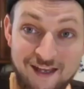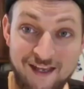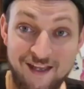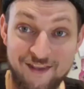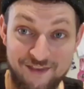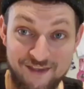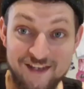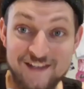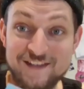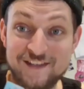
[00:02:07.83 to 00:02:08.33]

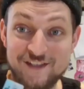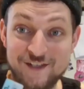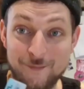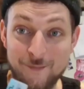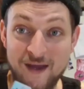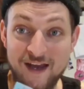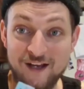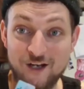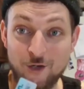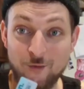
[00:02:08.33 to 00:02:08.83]
And this is a
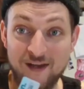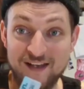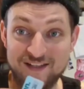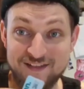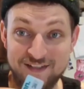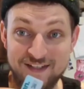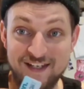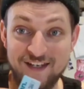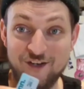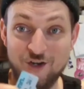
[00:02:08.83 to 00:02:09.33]
micro
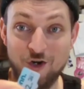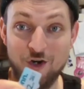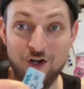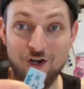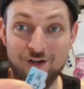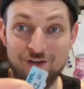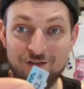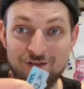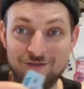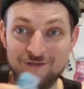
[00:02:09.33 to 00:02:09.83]
SD card.